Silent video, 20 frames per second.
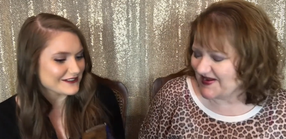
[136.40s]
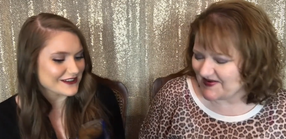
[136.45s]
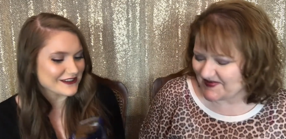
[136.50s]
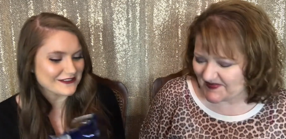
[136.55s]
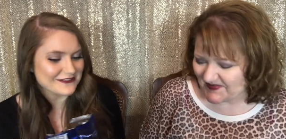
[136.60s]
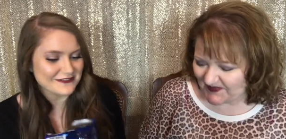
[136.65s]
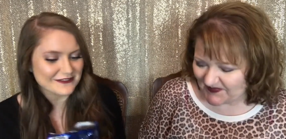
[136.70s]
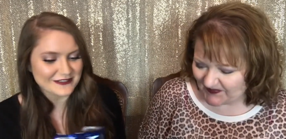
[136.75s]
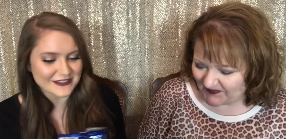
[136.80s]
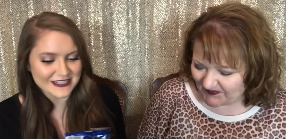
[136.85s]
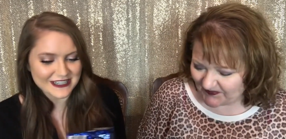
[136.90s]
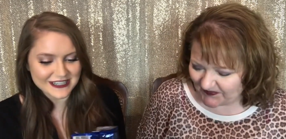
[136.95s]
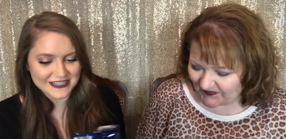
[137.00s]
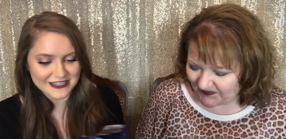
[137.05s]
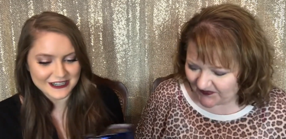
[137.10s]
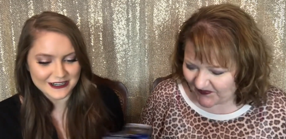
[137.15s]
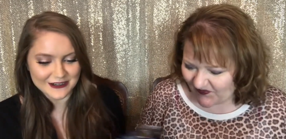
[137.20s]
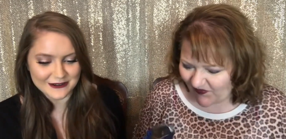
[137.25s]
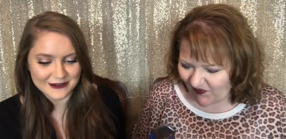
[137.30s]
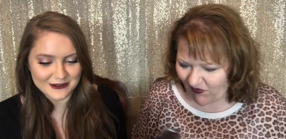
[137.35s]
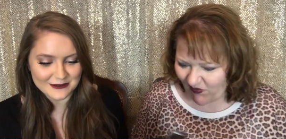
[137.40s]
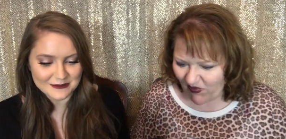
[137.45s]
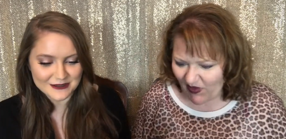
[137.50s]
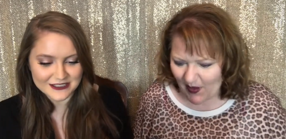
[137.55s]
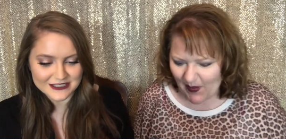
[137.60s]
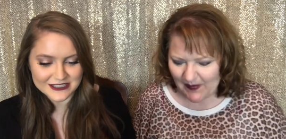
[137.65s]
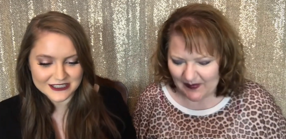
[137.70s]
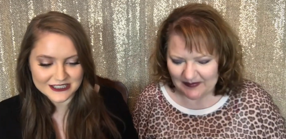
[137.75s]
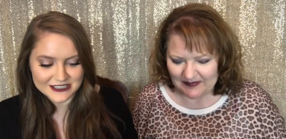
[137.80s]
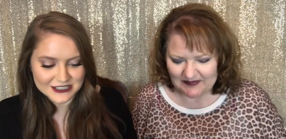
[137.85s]
Speaker 1: it. the video. Oh my
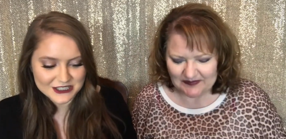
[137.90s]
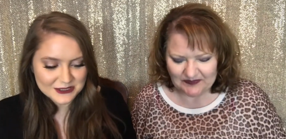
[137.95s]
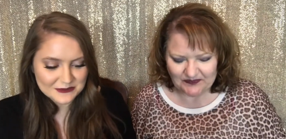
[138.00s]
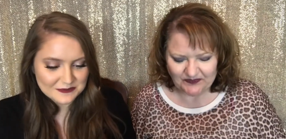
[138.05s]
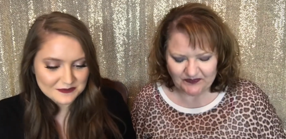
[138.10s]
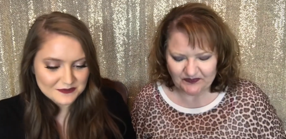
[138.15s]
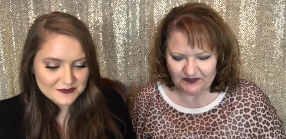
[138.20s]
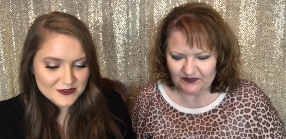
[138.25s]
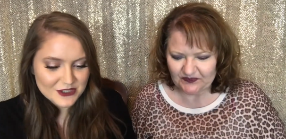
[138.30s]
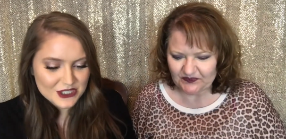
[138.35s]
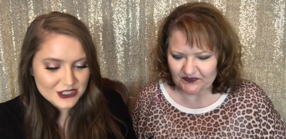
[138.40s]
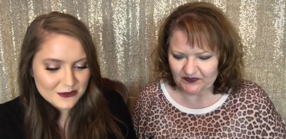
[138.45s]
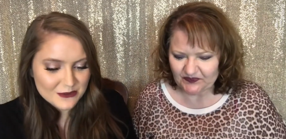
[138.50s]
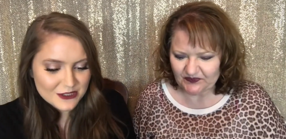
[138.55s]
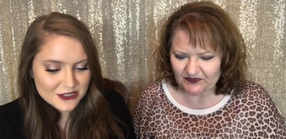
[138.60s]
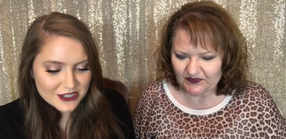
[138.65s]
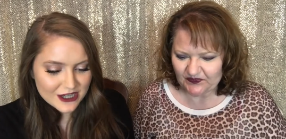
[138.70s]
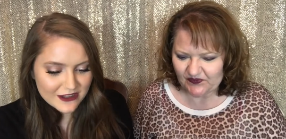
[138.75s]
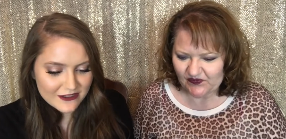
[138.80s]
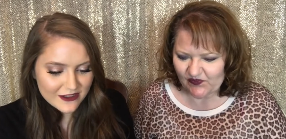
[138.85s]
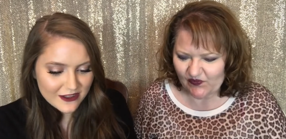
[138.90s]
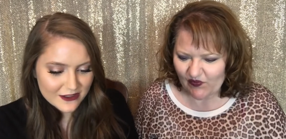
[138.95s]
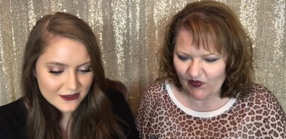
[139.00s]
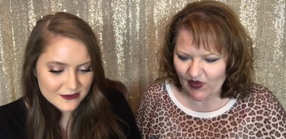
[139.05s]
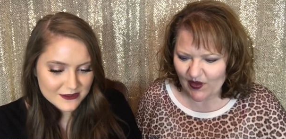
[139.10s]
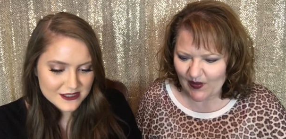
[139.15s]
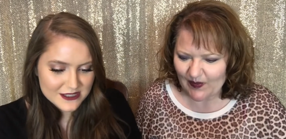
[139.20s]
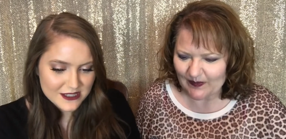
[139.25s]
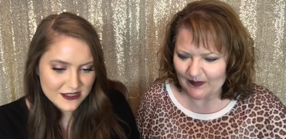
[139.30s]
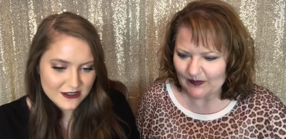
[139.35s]
gosh. Should we try the other
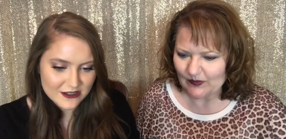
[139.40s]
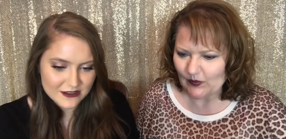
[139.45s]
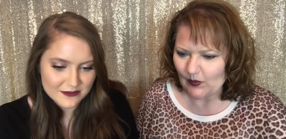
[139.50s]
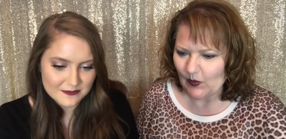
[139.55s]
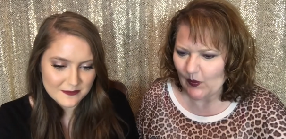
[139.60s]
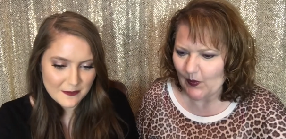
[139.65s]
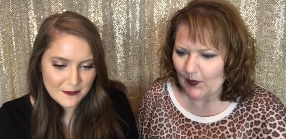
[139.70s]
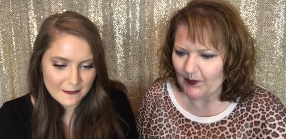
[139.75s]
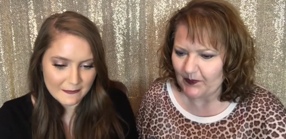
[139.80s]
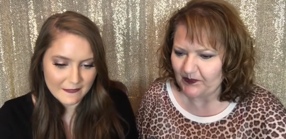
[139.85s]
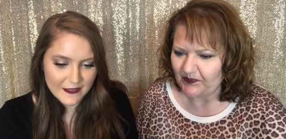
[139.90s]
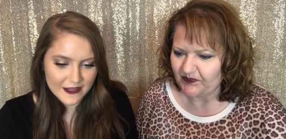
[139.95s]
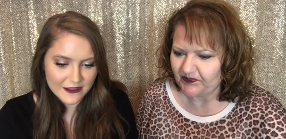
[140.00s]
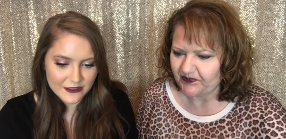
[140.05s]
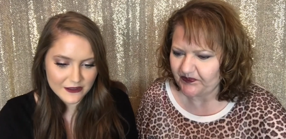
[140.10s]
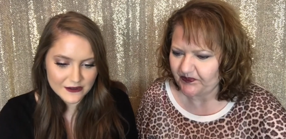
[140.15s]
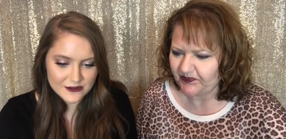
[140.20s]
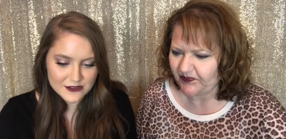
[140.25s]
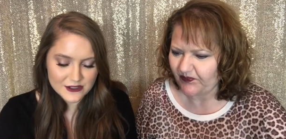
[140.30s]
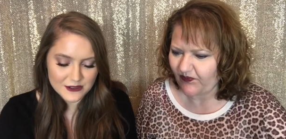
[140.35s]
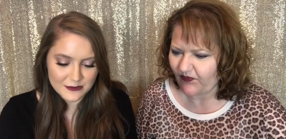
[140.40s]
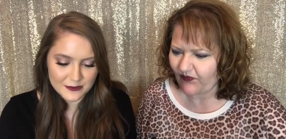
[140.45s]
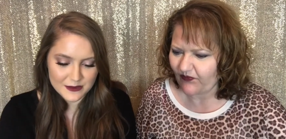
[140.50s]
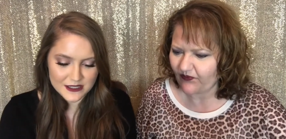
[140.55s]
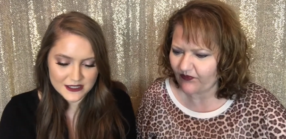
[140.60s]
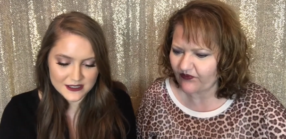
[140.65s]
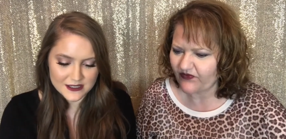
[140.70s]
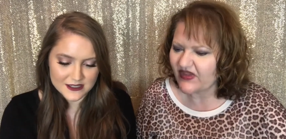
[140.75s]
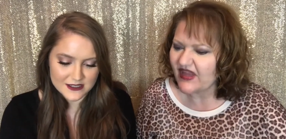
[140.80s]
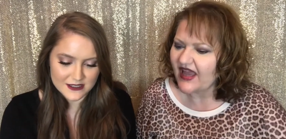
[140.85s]
ones that are like those? They're
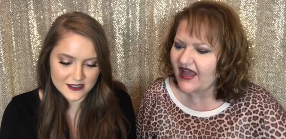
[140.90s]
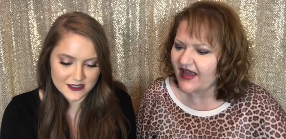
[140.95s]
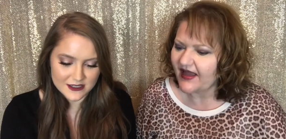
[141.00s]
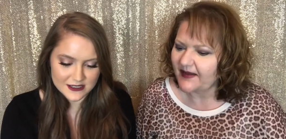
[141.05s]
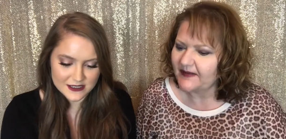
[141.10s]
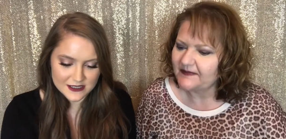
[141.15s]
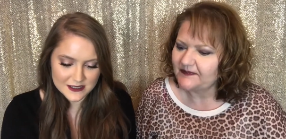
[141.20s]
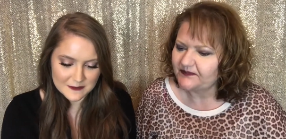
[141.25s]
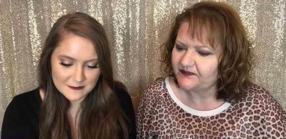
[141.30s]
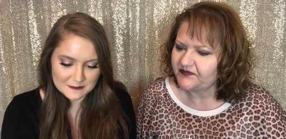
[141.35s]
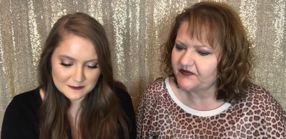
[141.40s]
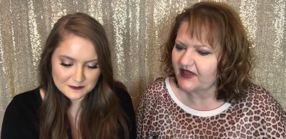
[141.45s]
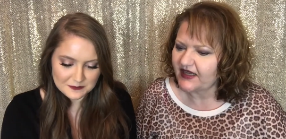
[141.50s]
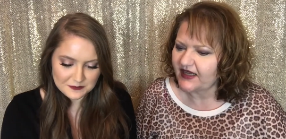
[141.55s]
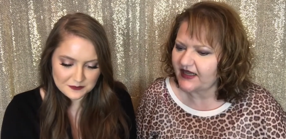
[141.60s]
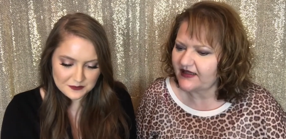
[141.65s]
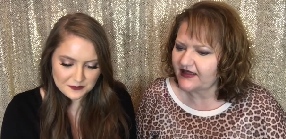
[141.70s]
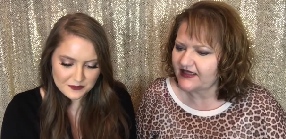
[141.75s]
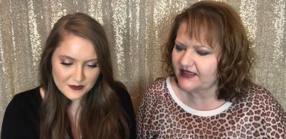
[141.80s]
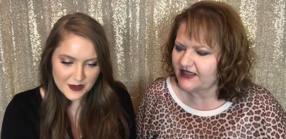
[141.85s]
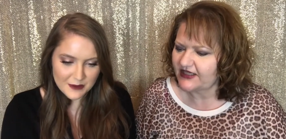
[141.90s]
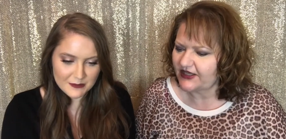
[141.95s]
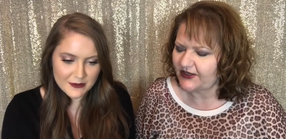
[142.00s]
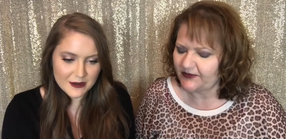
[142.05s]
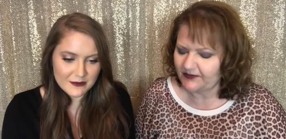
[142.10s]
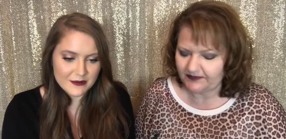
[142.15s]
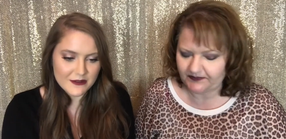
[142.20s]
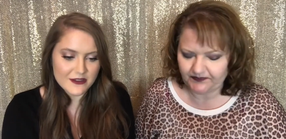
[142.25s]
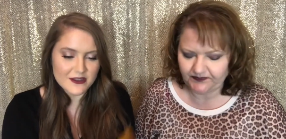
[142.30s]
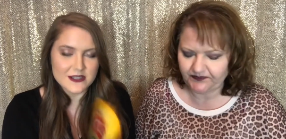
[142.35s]
pizza sticks. Yeah. Yeah, let's do. Maybe
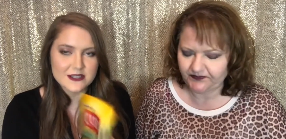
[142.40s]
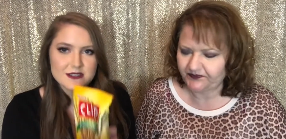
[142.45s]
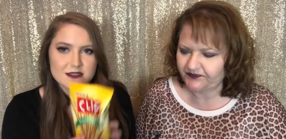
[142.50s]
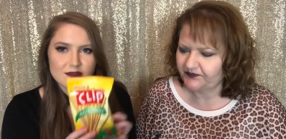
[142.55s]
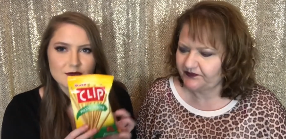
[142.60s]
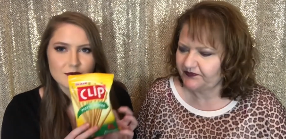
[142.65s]
this